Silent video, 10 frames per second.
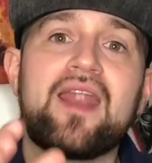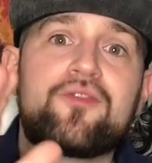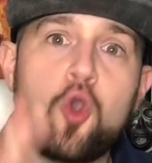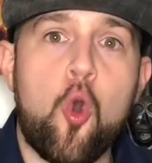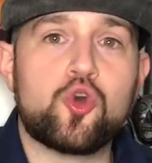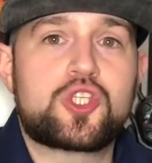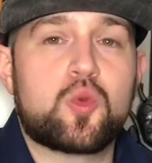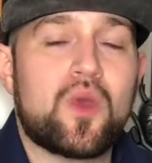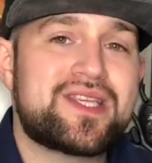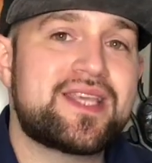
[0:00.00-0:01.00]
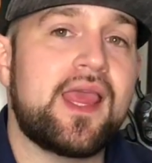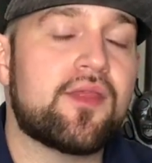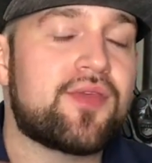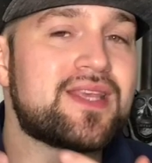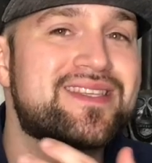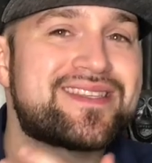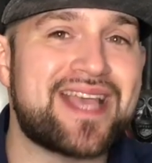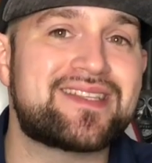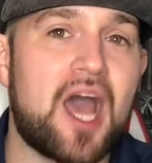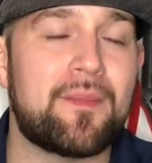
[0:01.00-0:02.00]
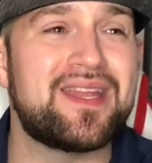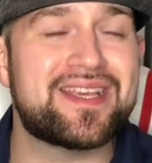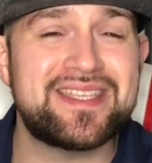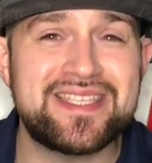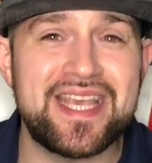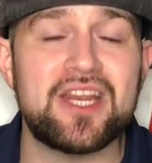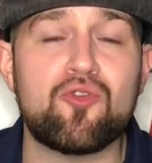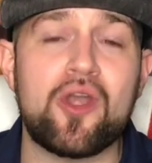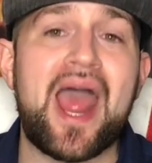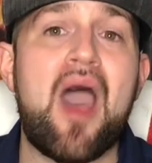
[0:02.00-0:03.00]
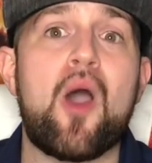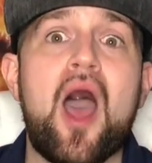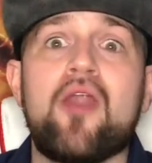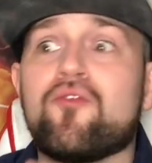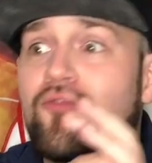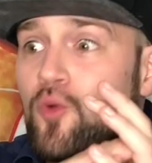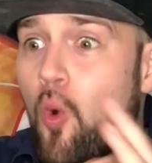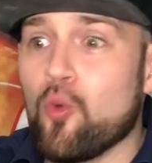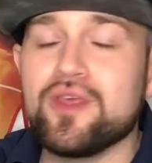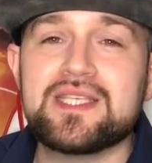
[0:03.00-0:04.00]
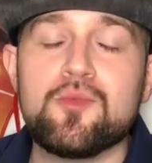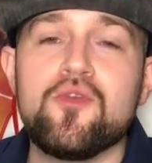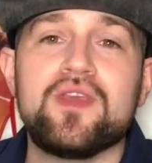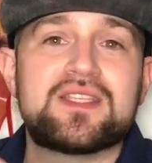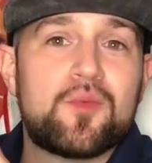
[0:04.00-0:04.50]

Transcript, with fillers: And of course, we're seeing things set up in Casino Royale and through all these movies,